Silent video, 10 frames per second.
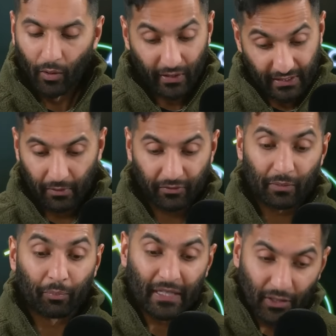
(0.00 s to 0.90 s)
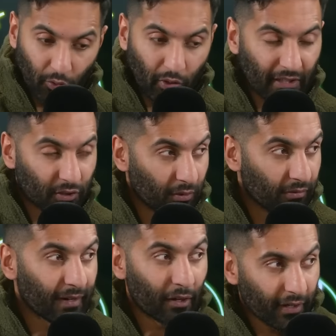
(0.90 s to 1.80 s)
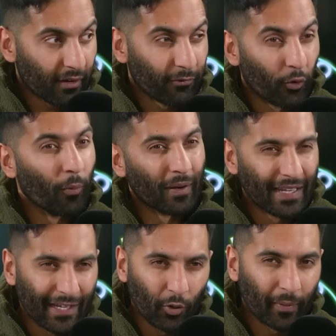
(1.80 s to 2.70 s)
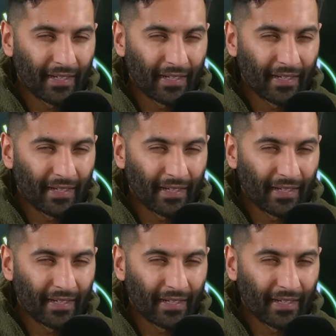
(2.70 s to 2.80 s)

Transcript: West Ham obviously beat Newcastle, have found their form a little bit.